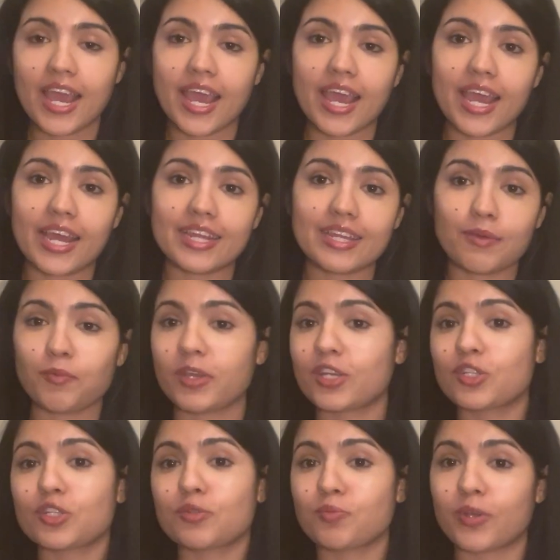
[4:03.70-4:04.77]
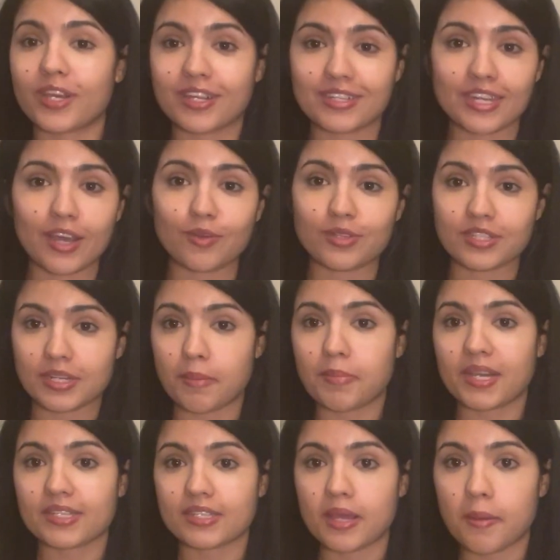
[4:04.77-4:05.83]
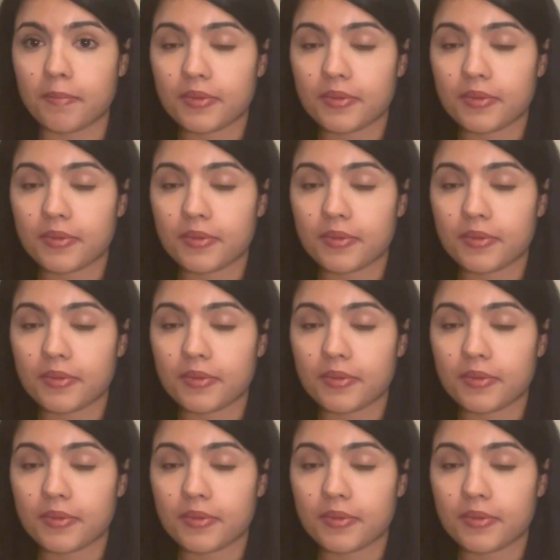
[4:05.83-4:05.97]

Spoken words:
and then we can just break it down step by step.